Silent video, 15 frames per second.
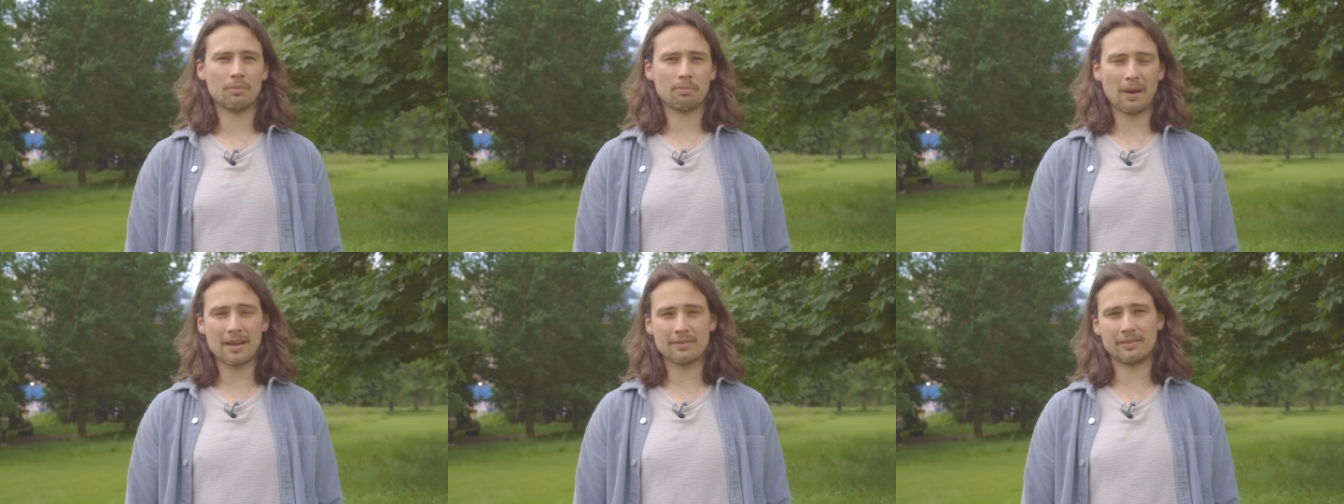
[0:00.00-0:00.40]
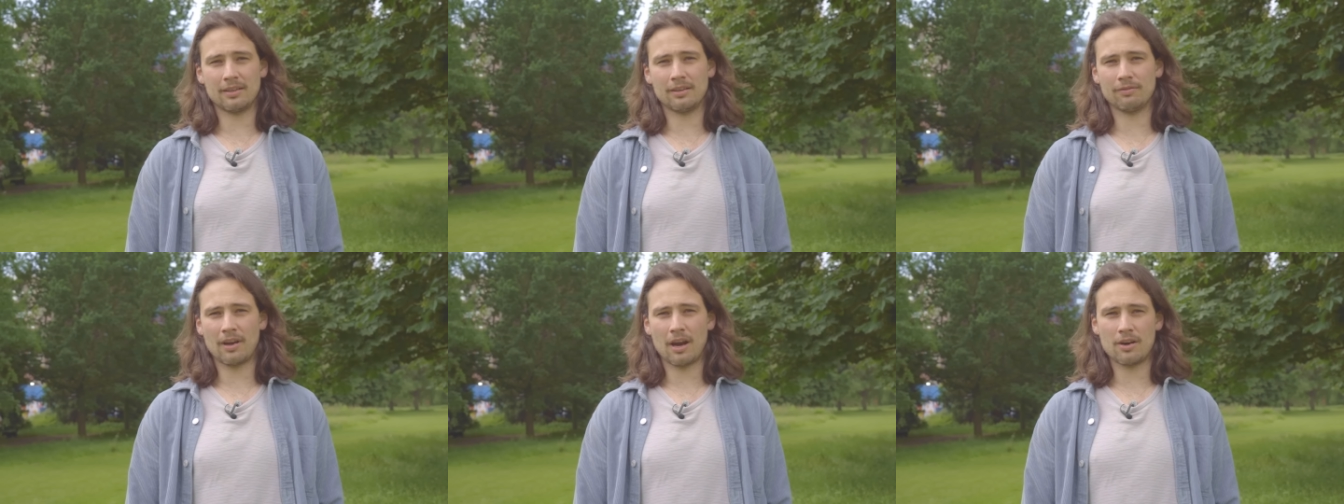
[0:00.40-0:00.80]

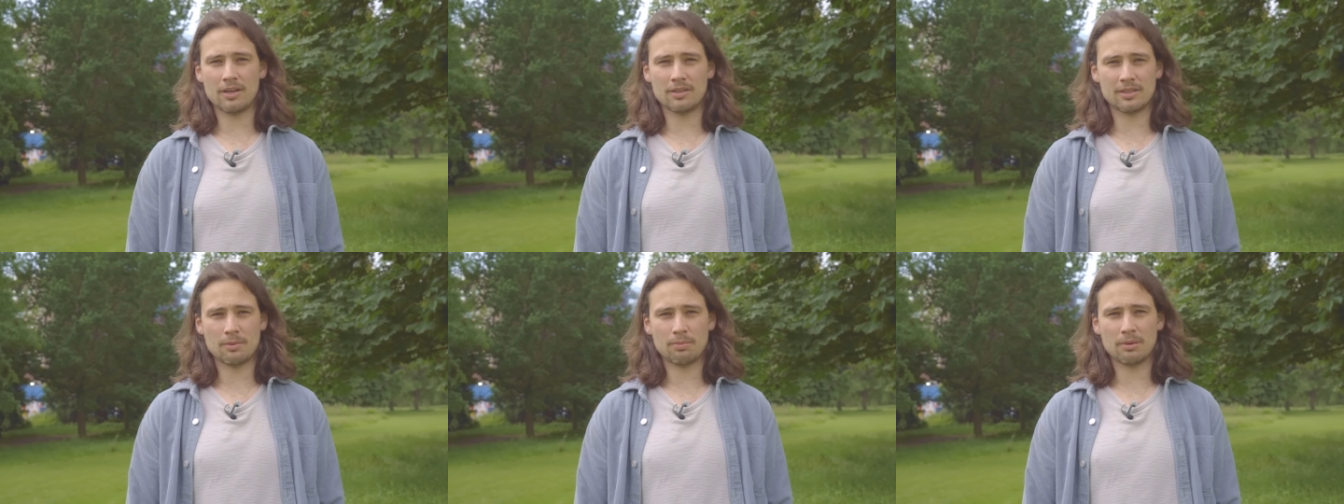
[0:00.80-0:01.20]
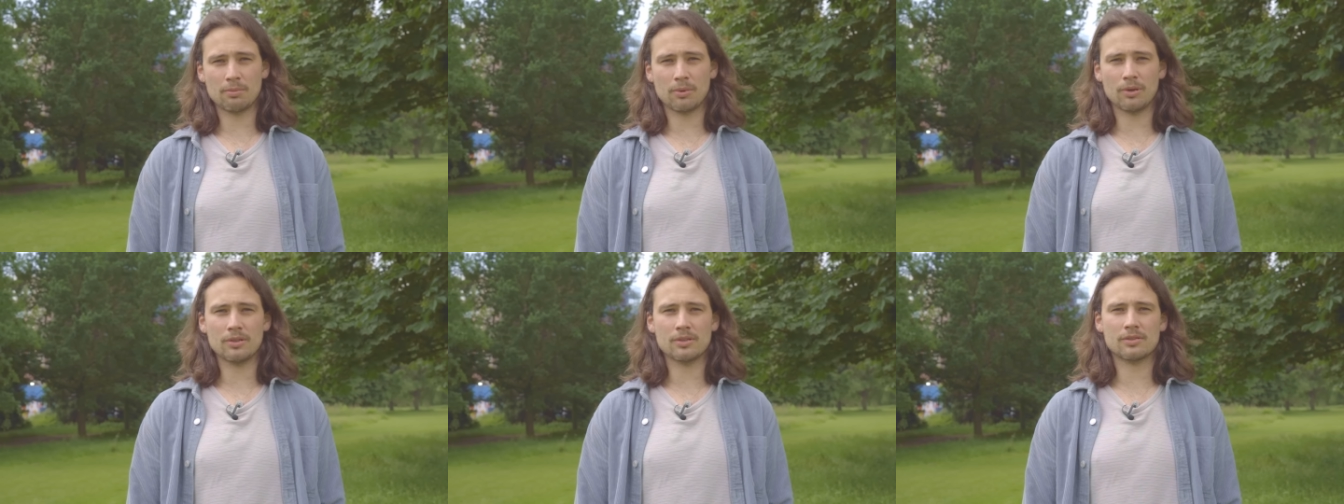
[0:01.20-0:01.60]
passing various tipping
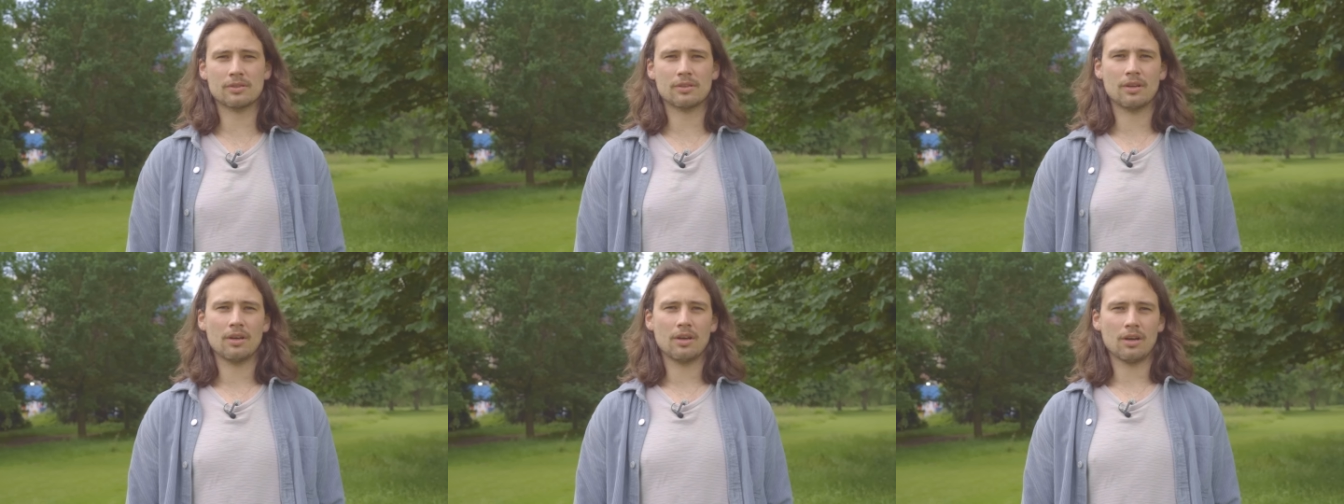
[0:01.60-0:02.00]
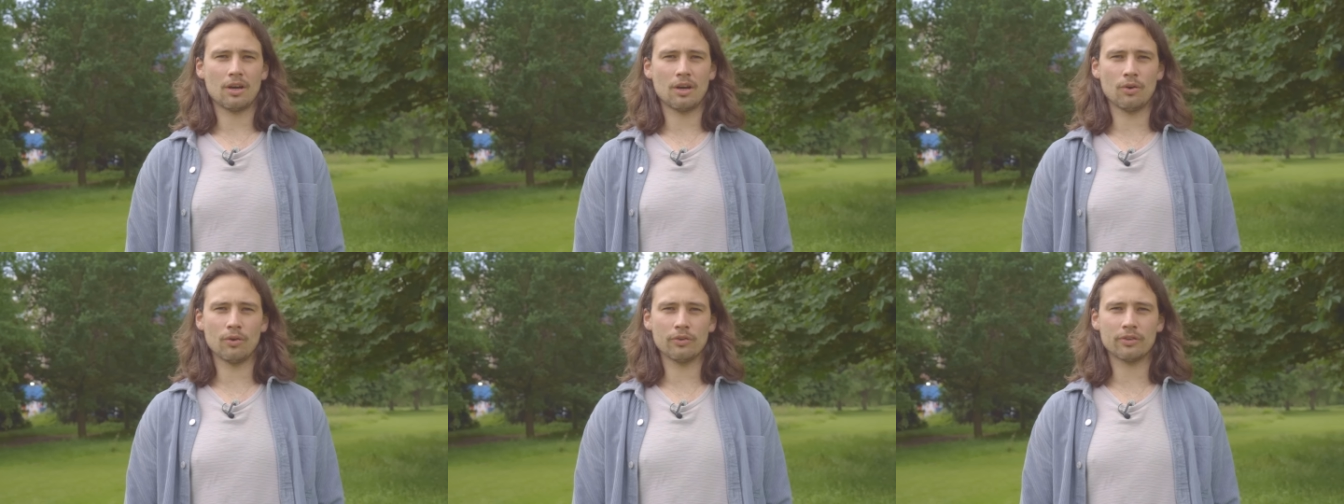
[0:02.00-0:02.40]
points
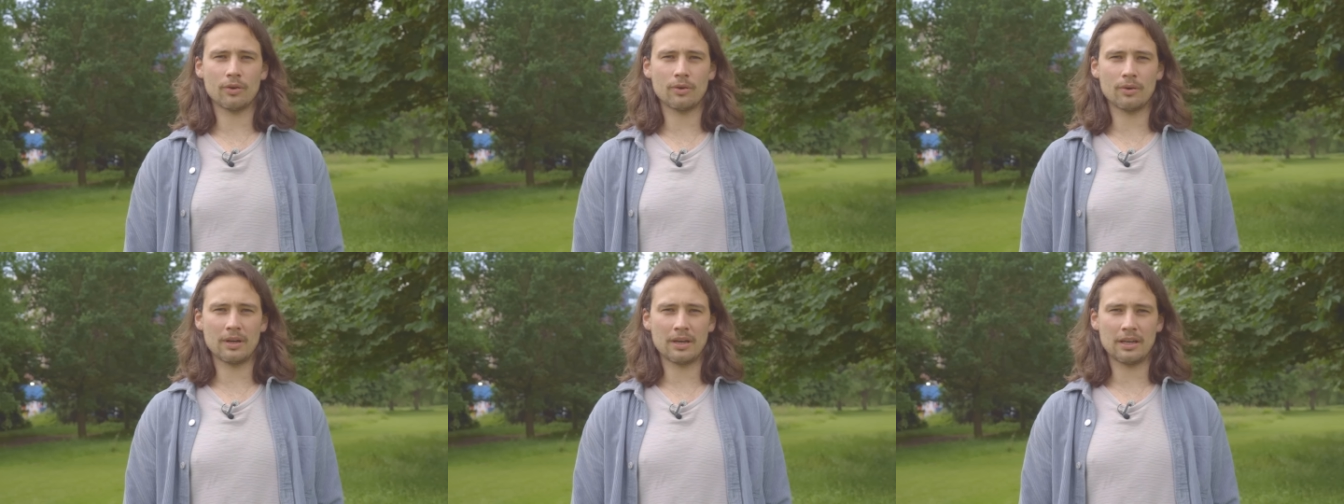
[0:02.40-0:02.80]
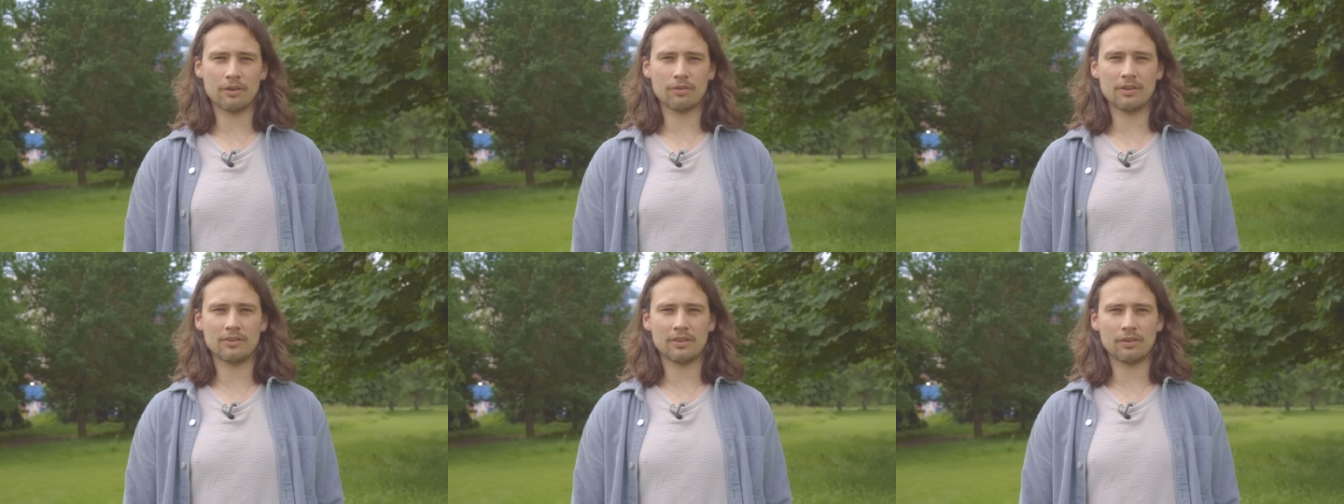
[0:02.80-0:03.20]
and also an
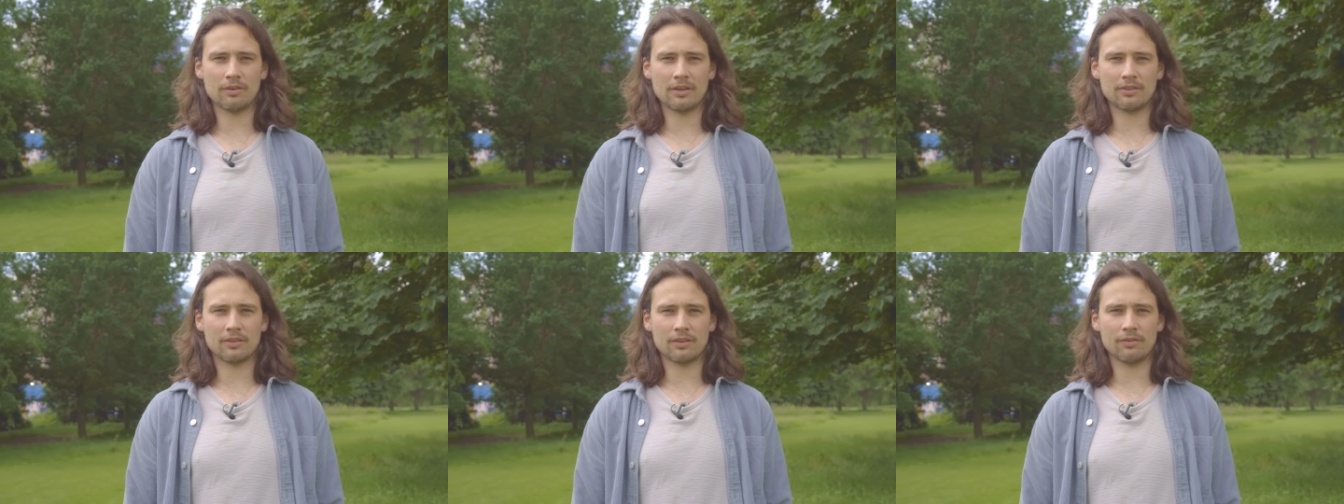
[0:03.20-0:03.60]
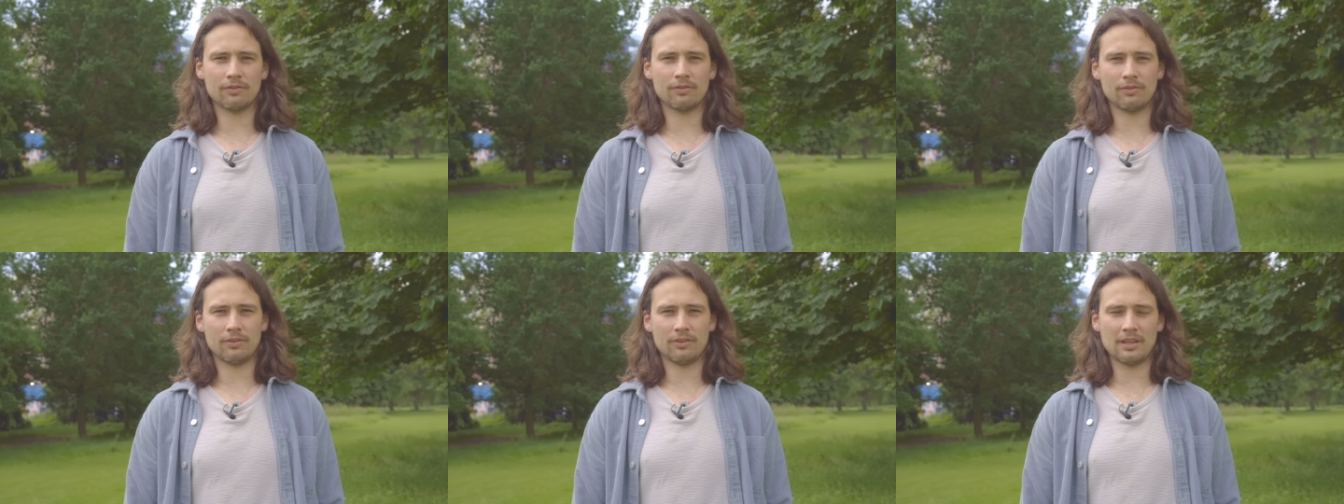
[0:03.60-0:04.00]
increasing risk
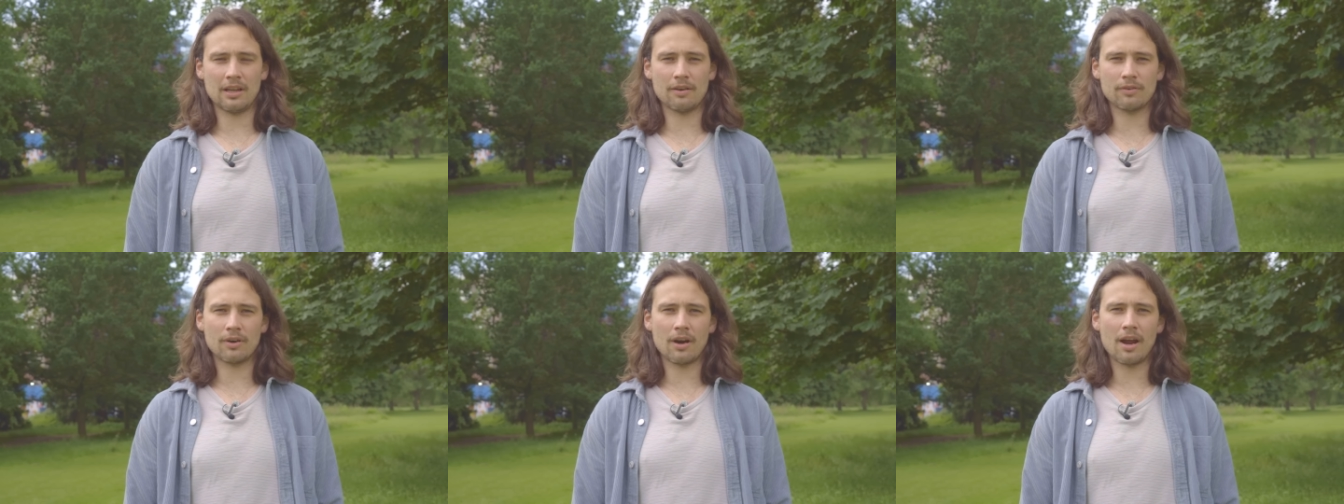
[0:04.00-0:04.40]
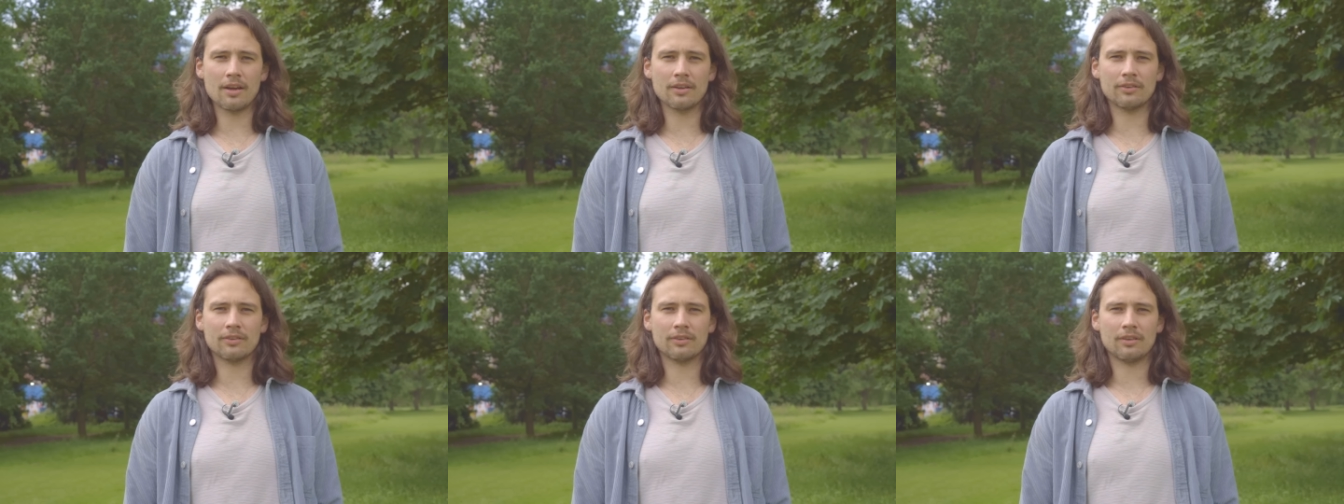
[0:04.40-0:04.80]
of sea level
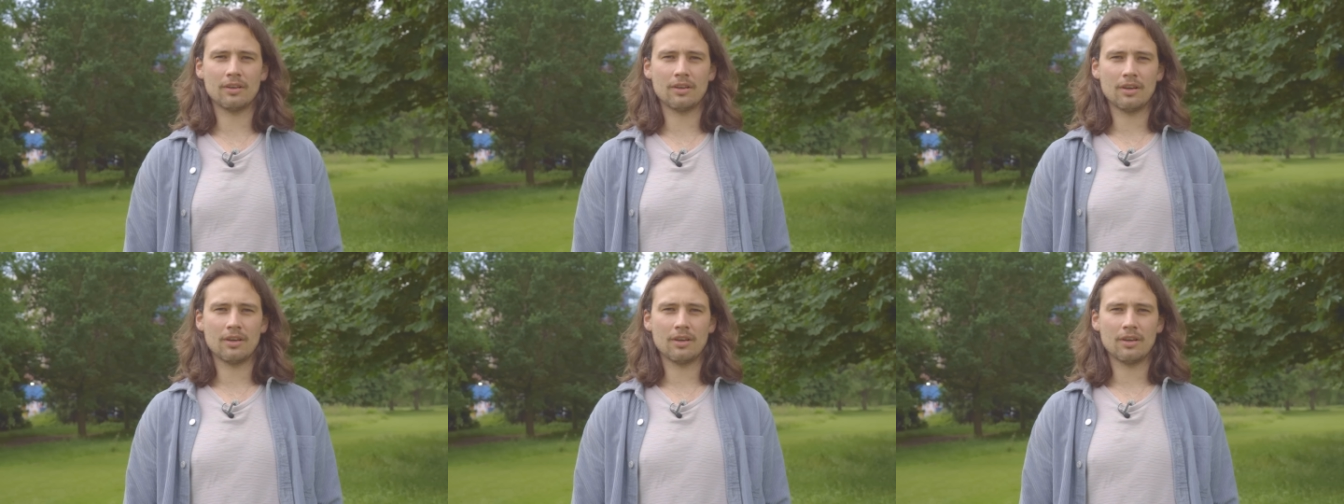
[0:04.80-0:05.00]
rise.